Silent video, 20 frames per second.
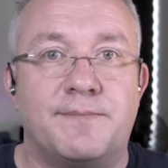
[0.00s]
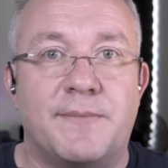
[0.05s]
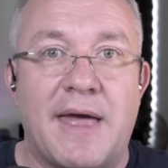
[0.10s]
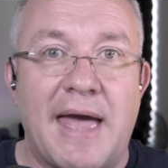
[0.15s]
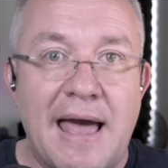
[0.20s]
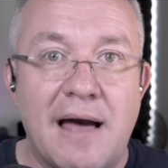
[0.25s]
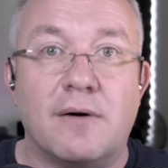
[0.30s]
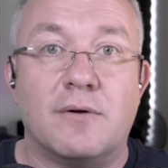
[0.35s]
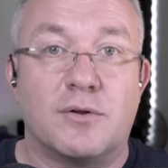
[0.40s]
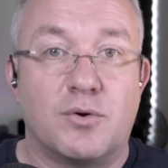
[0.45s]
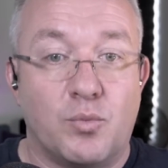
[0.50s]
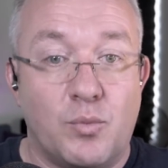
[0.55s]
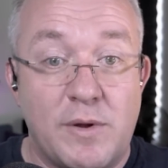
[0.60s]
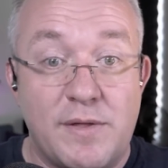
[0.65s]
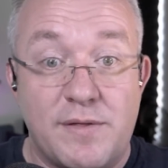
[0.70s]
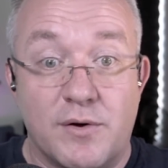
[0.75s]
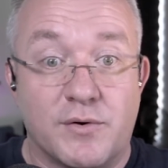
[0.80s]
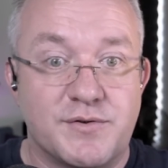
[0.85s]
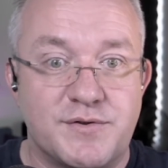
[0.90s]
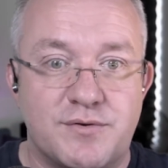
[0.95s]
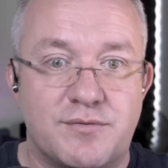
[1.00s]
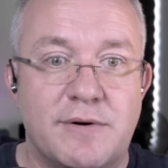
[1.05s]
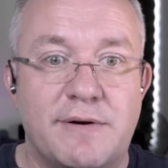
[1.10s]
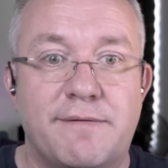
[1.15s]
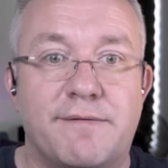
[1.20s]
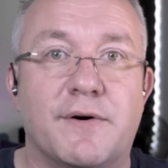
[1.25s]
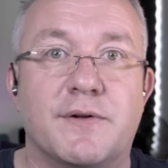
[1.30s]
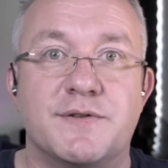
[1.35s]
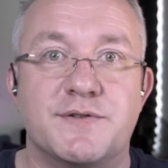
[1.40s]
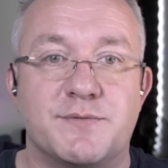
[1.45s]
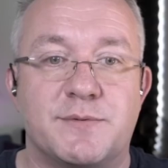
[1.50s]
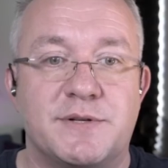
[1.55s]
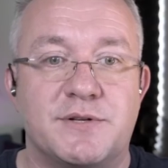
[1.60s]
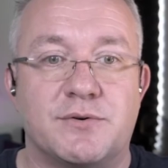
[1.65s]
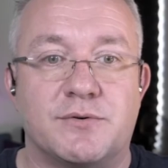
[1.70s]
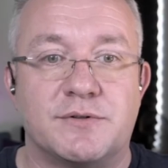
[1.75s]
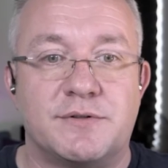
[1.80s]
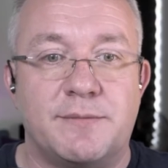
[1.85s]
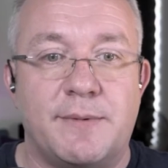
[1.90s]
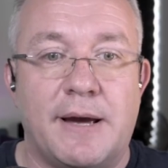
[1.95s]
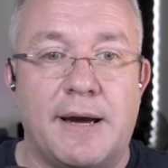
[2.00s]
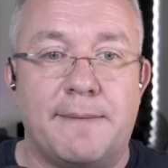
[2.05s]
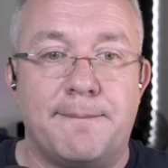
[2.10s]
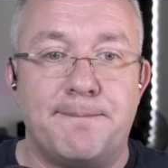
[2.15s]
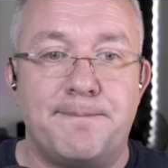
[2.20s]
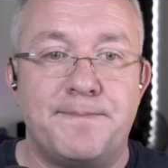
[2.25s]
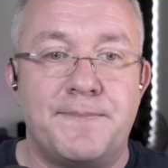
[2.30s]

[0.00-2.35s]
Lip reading: held with those three funds we talked about.